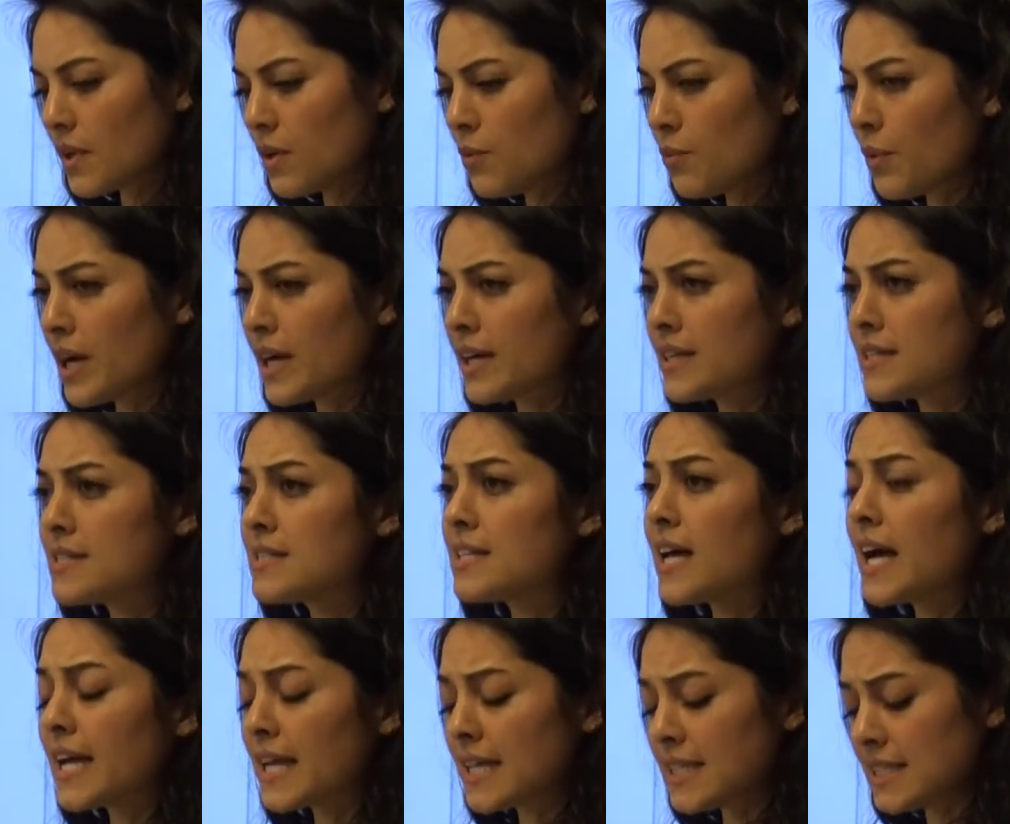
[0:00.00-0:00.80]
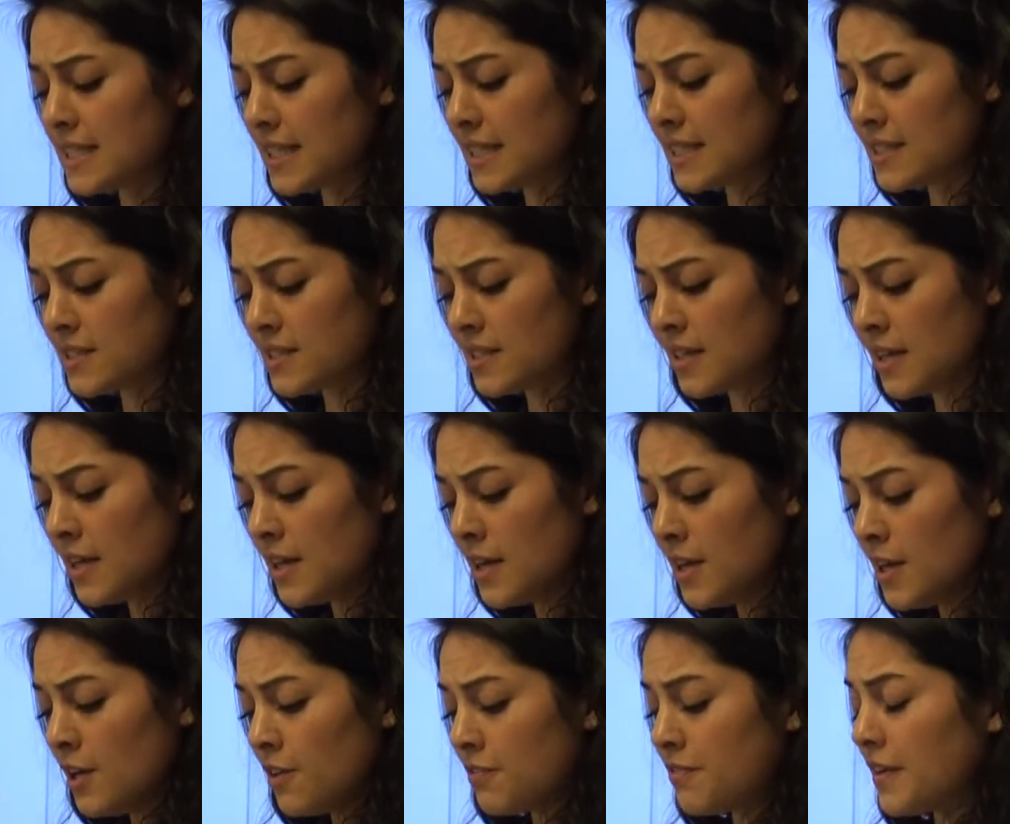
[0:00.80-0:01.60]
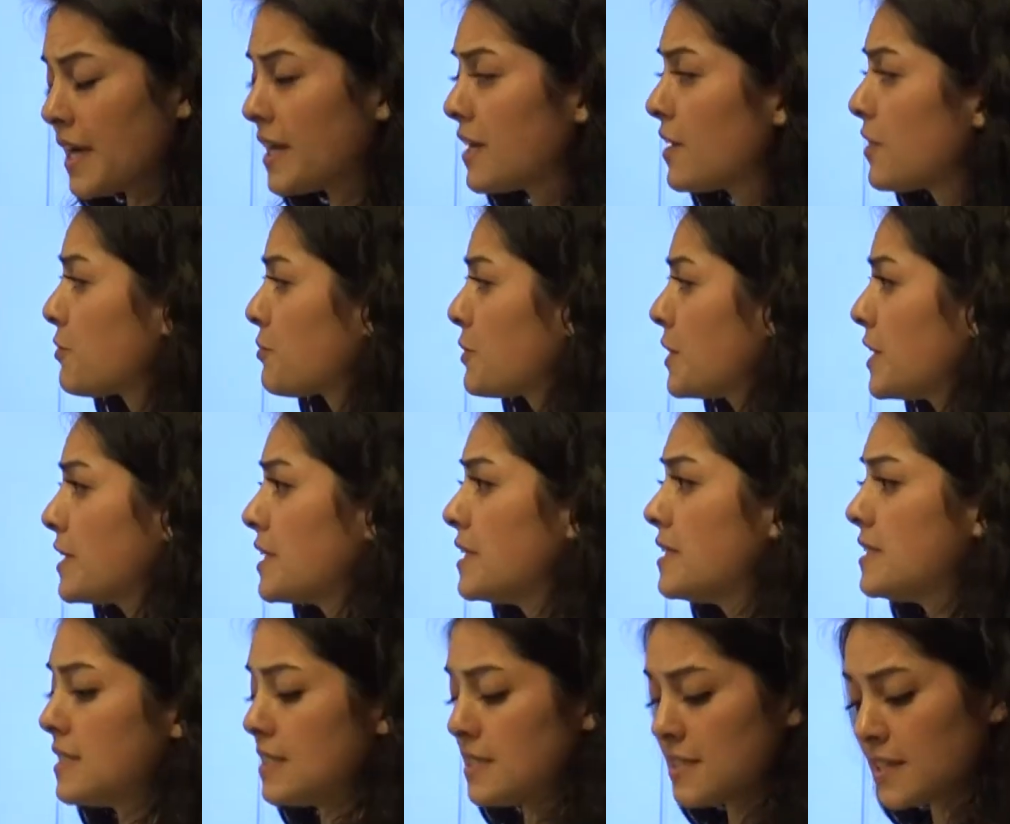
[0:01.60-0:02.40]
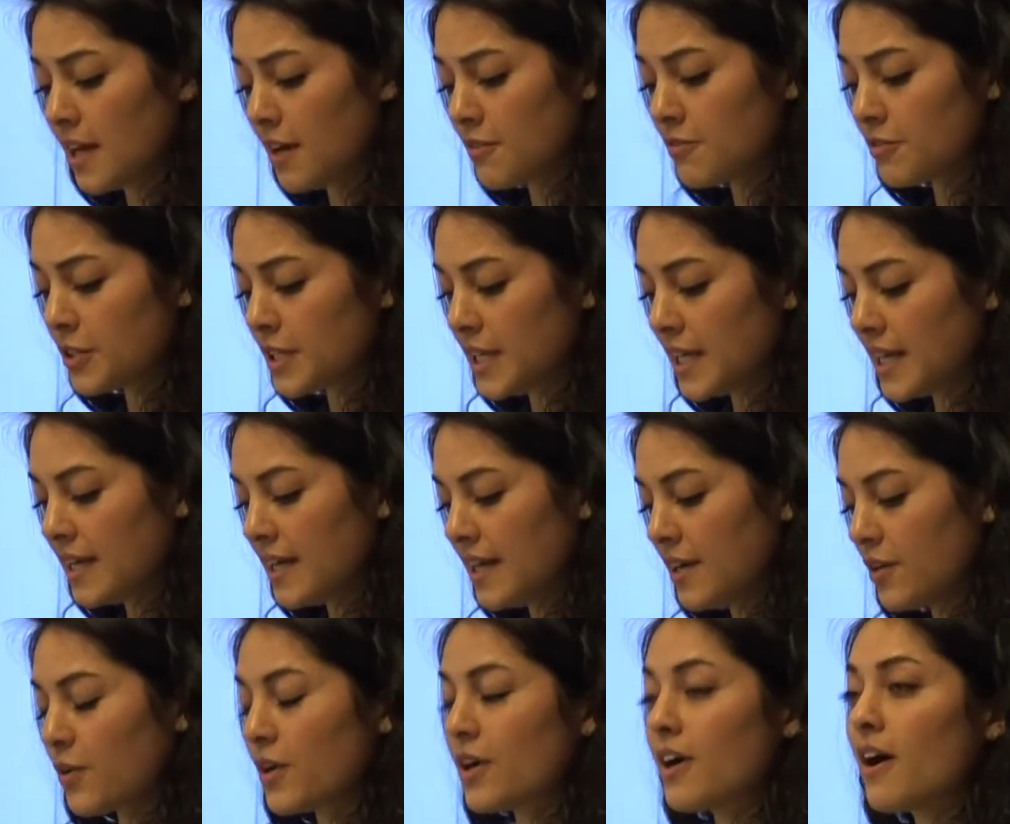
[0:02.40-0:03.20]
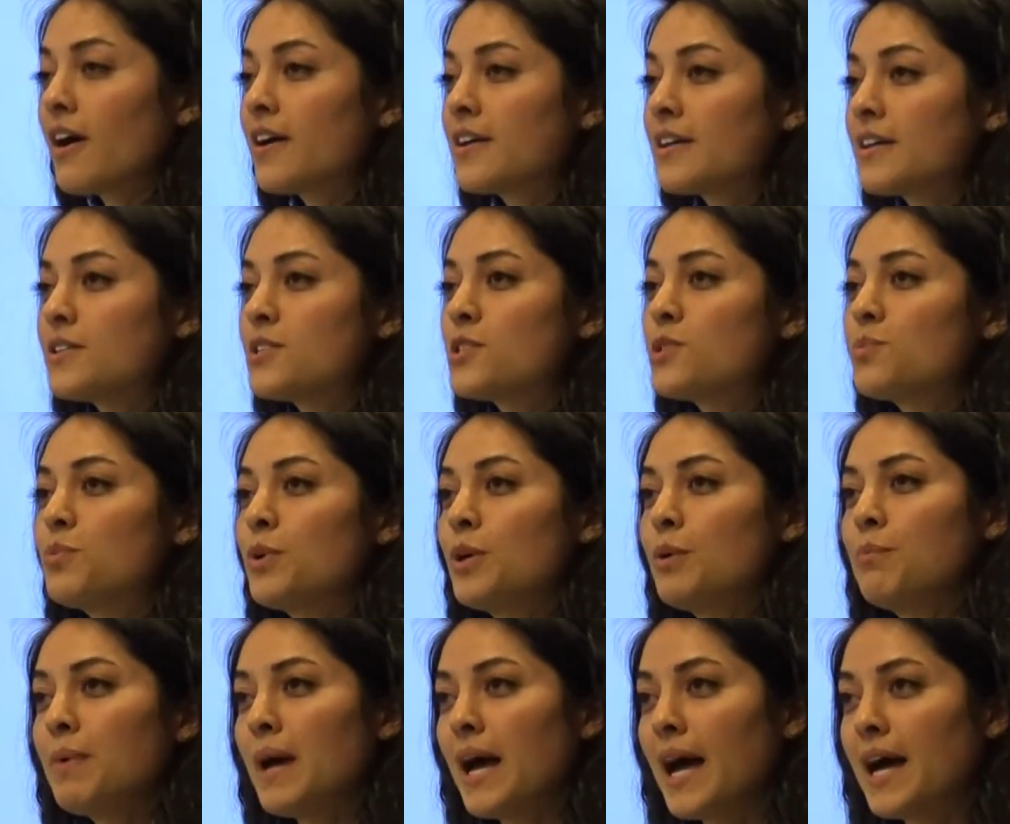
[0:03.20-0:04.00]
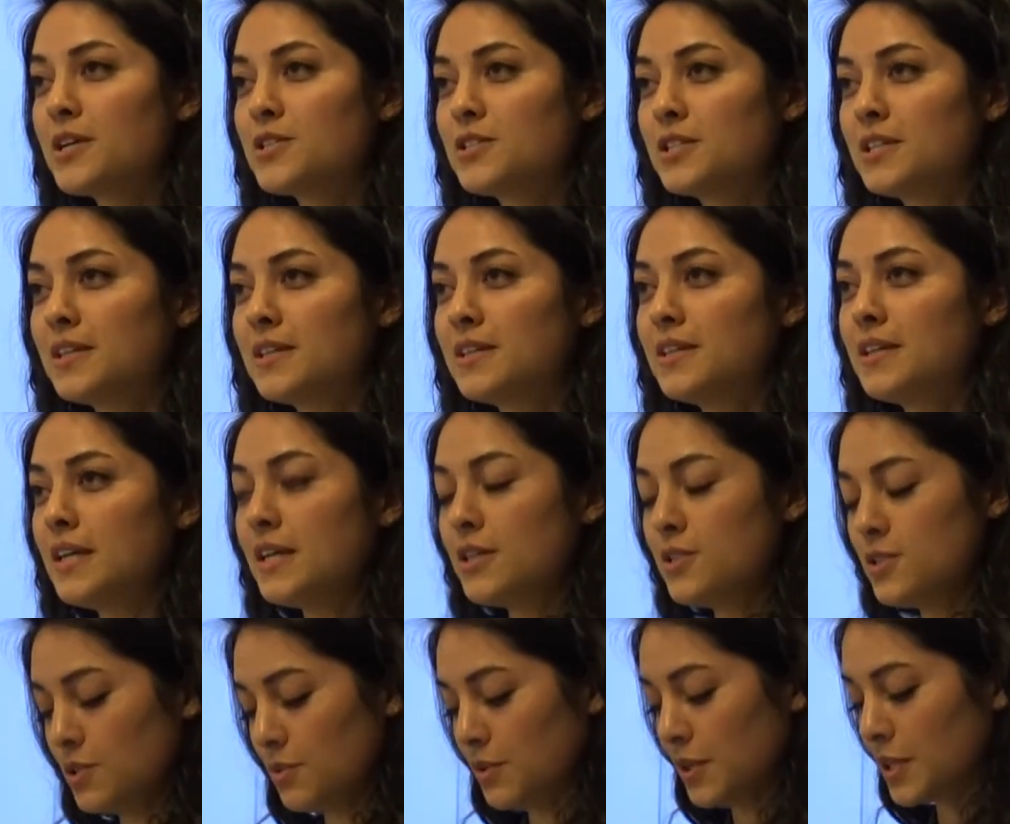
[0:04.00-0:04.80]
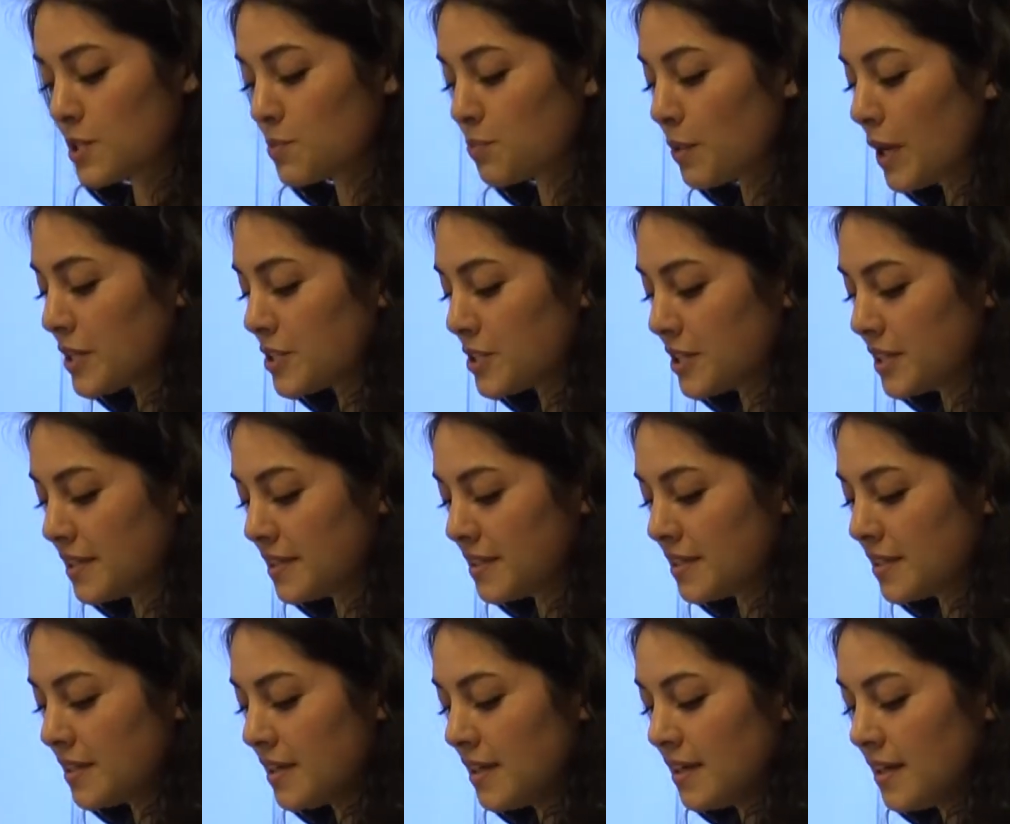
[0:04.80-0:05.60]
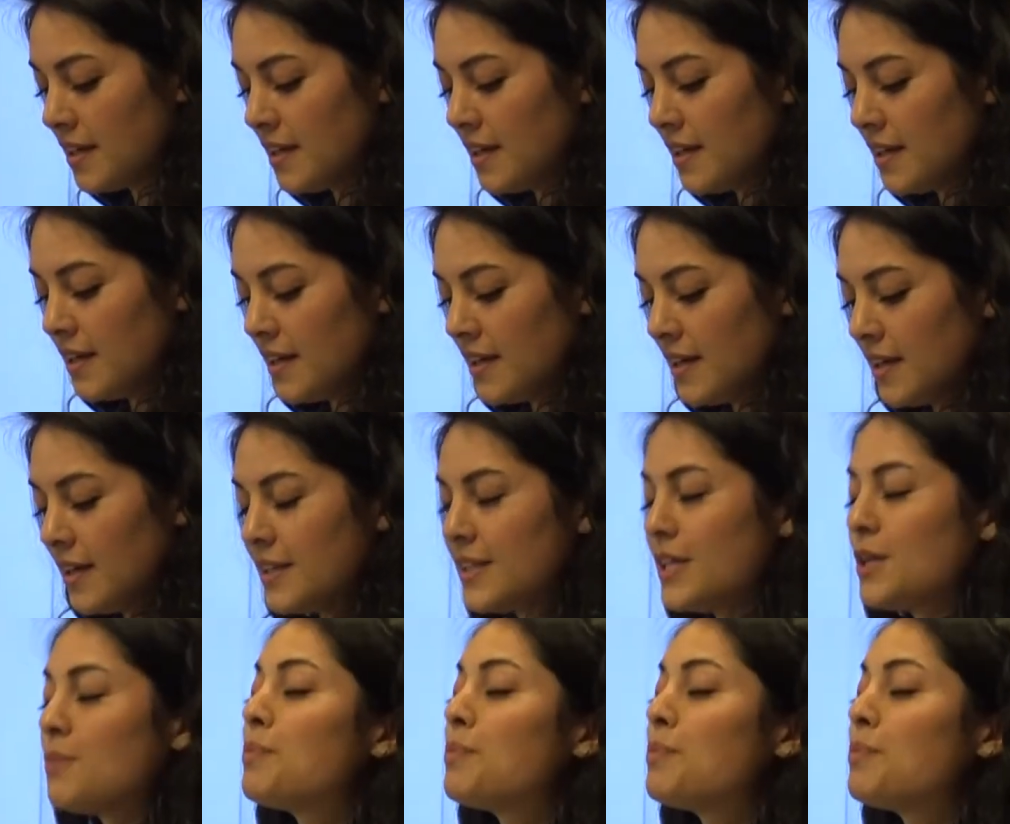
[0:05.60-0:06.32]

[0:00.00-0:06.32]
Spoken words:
Whereas scientists find thrill in discovery, or artists put passion into expression, the